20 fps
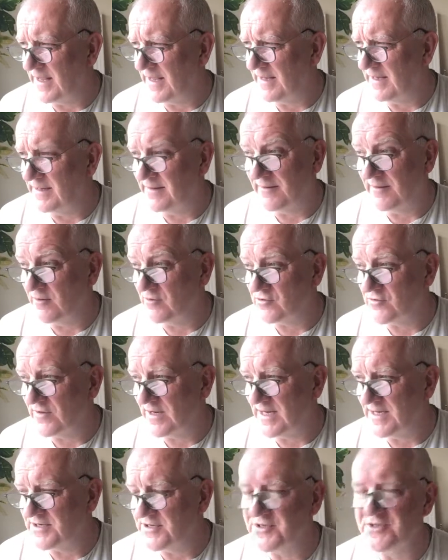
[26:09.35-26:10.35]
either those
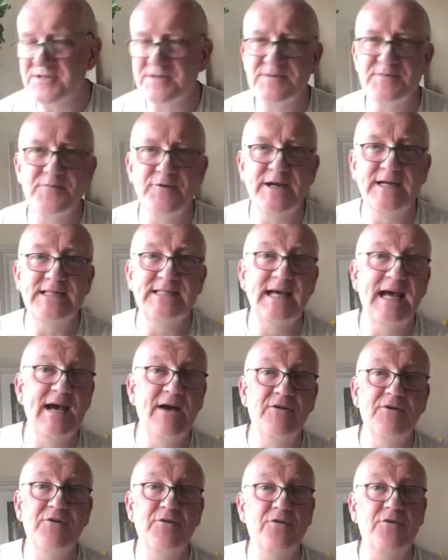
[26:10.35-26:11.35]
relationships break
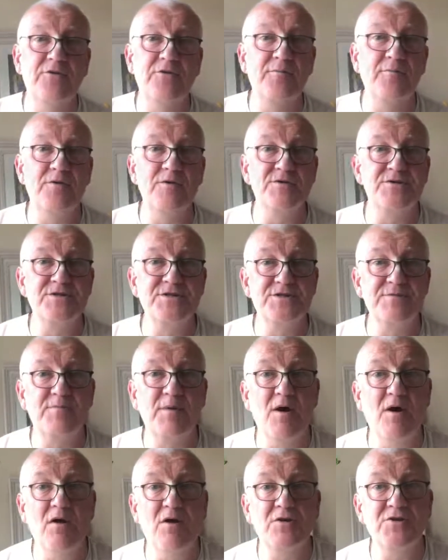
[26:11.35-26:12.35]
down or the person
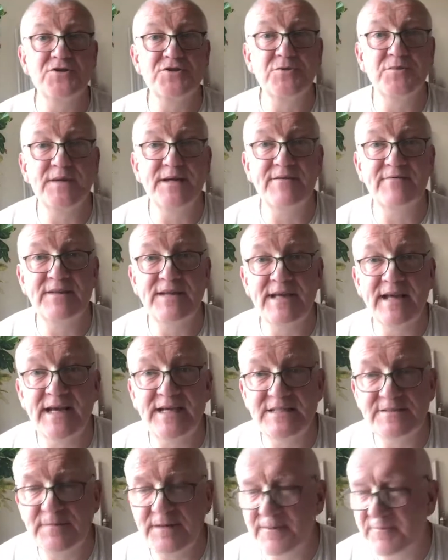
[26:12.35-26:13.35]
departs or whatever the
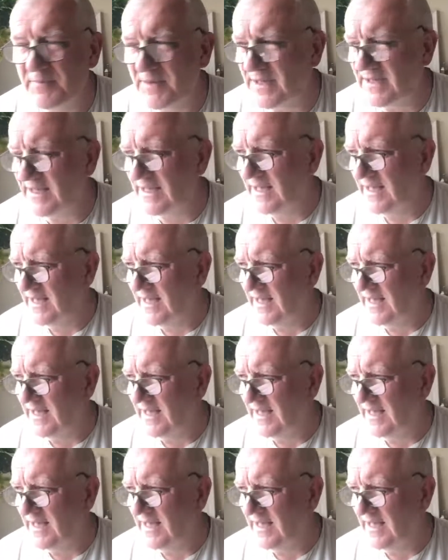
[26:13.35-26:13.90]
case may be.